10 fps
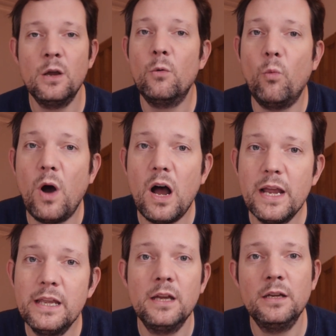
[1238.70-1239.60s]

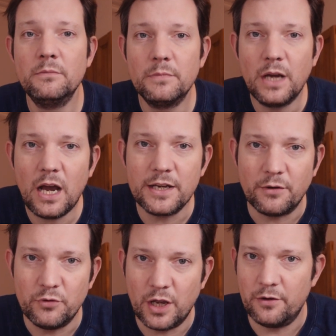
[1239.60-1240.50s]
Why? I
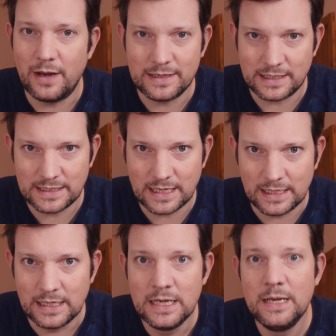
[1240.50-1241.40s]
don't know, as I
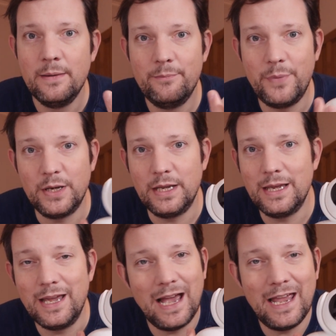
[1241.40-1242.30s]
say, but
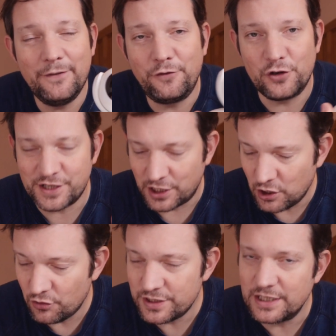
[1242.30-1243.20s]
it, if for a
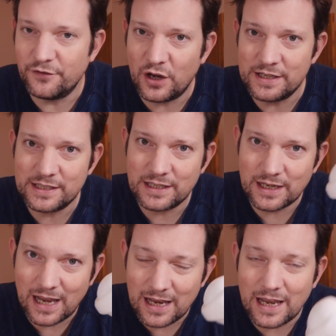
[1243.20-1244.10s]
security device,
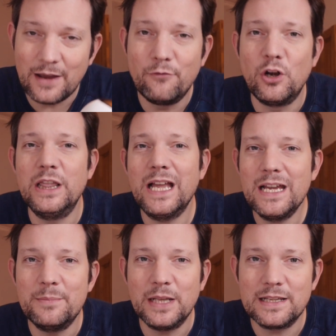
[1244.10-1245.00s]

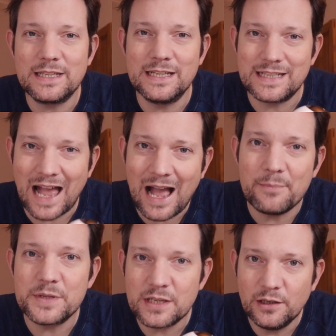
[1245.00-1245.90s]
reliability is
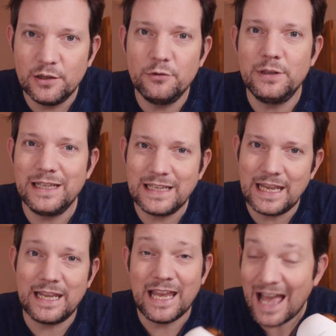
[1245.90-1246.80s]
absolutely
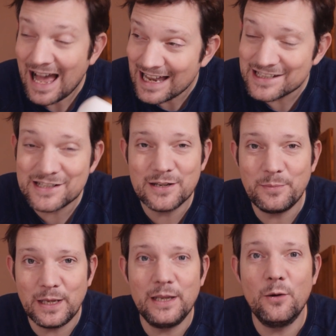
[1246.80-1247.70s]
key. It has to
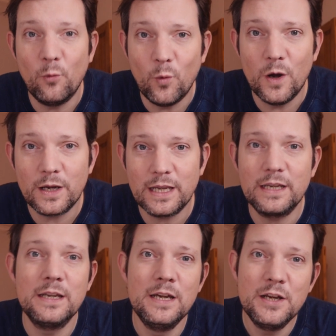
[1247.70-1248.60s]
be
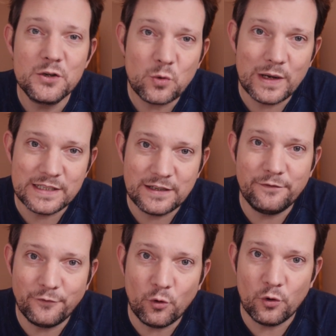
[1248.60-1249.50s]
working
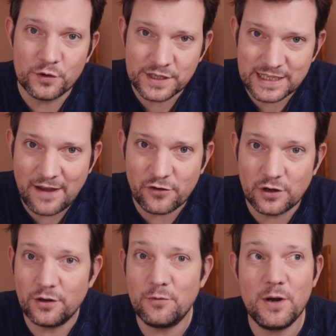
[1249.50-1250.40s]
twenty-four seven.
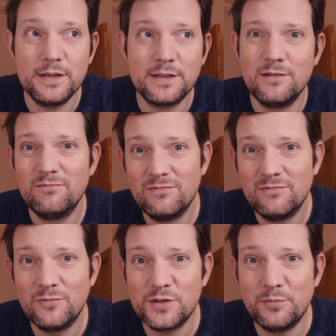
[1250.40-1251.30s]
Otherwise,
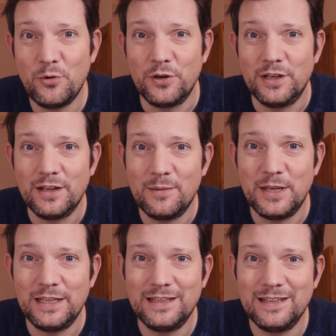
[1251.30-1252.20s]
what's the point? I
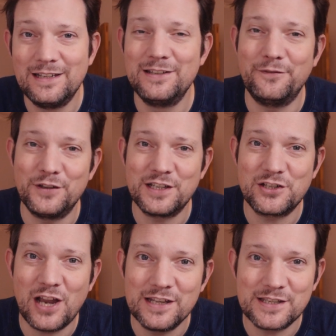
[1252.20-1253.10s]
mean, if there's a
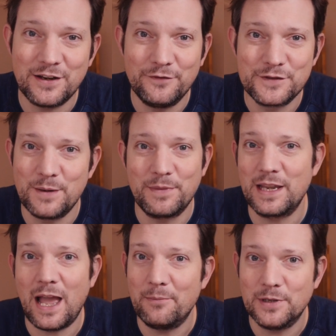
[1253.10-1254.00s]
chance of something
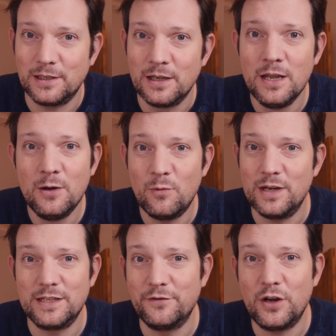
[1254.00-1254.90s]
happening when
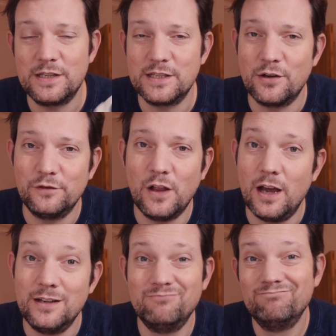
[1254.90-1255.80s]
a device is
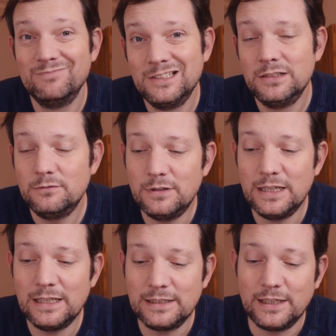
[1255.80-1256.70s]
offline,
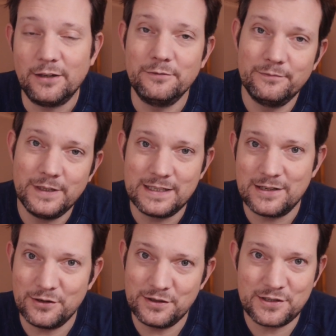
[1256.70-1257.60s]
well, you know, it's
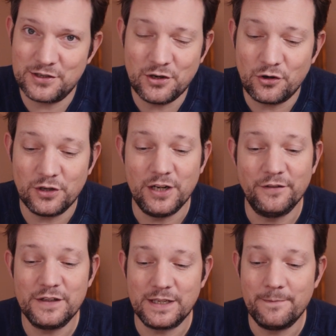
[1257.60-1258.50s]
not, it's just not good
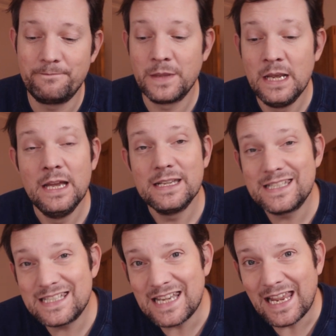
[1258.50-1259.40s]
enough, is it?
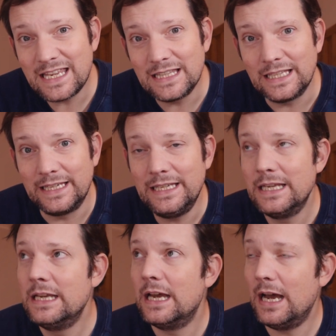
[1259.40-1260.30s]
Secondly,
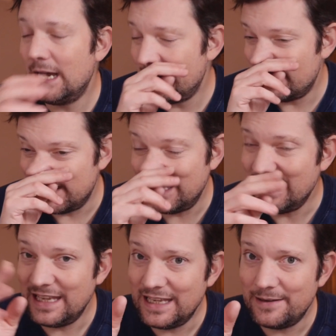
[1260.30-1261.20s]
uh,
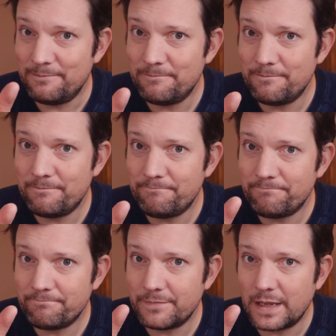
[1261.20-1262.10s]
the,
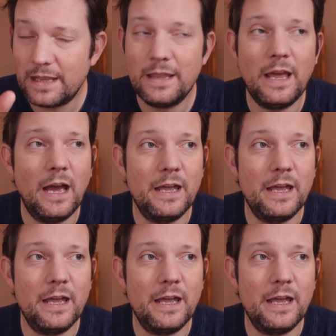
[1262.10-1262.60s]
uh,